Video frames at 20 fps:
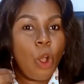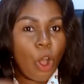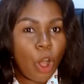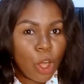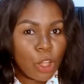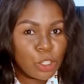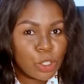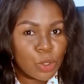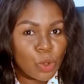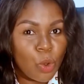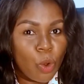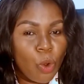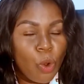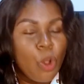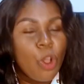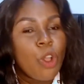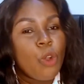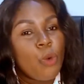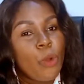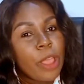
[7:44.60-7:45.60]

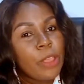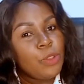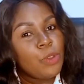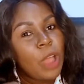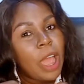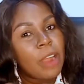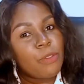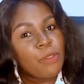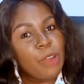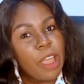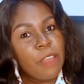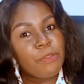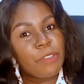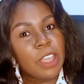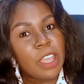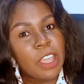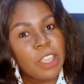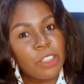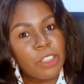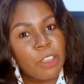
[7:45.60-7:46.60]
Also, when you arrive
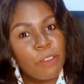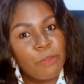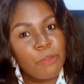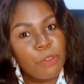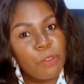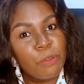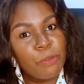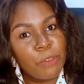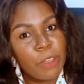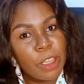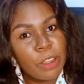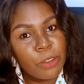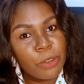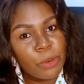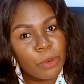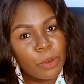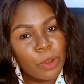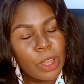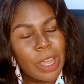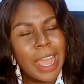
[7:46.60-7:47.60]
the interview
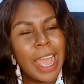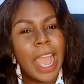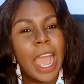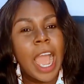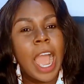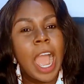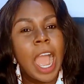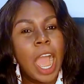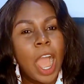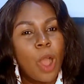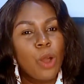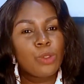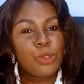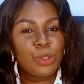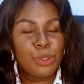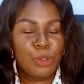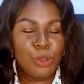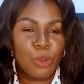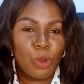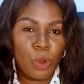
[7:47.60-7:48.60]
venue, how
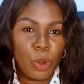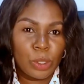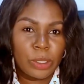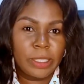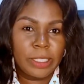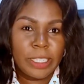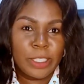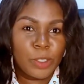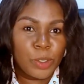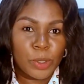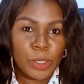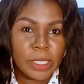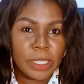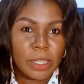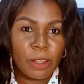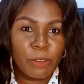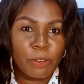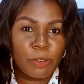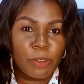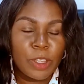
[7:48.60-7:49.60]
do you coordinate
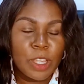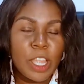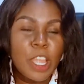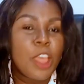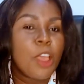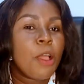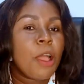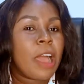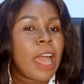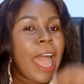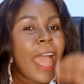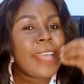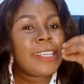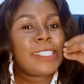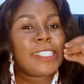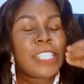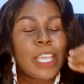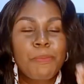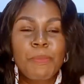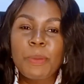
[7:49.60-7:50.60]
yourself? I
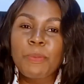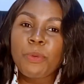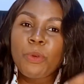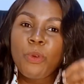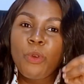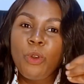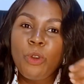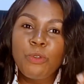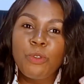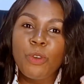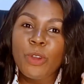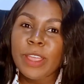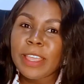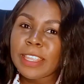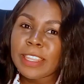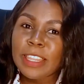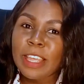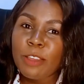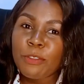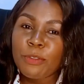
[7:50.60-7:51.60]
see people go for
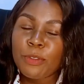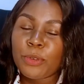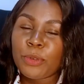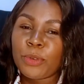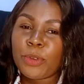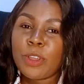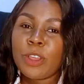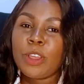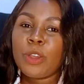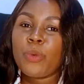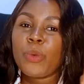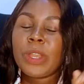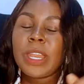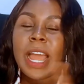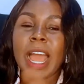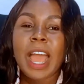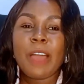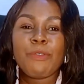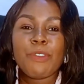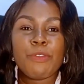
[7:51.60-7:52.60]
interview
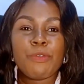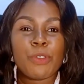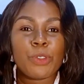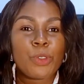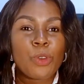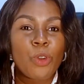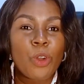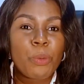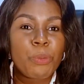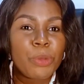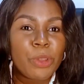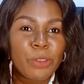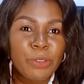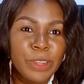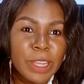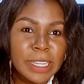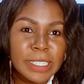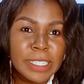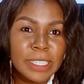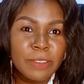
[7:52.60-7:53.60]
without having photocopy of
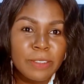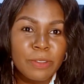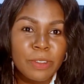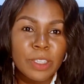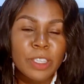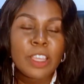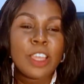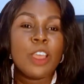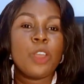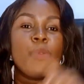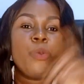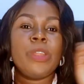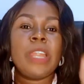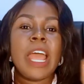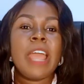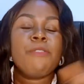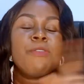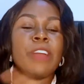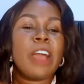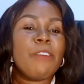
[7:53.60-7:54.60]
their CV,
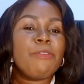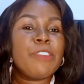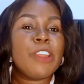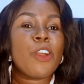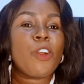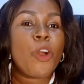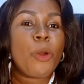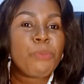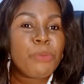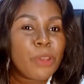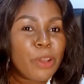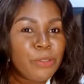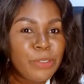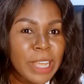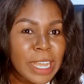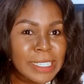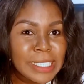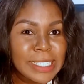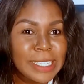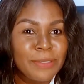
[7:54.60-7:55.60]
without even having a copy of
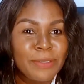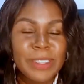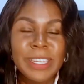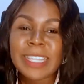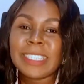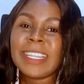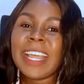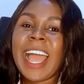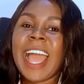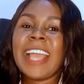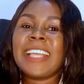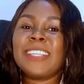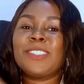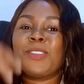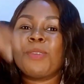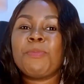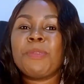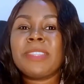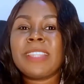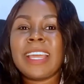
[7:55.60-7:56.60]
their CV. They say, I
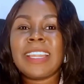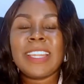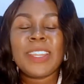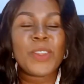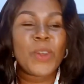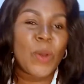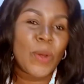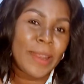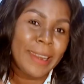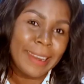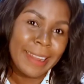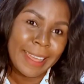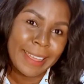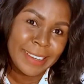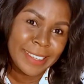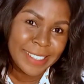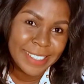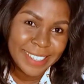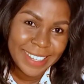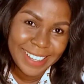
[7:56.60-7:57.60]
submitted it
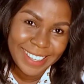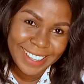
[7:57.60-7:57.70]
online.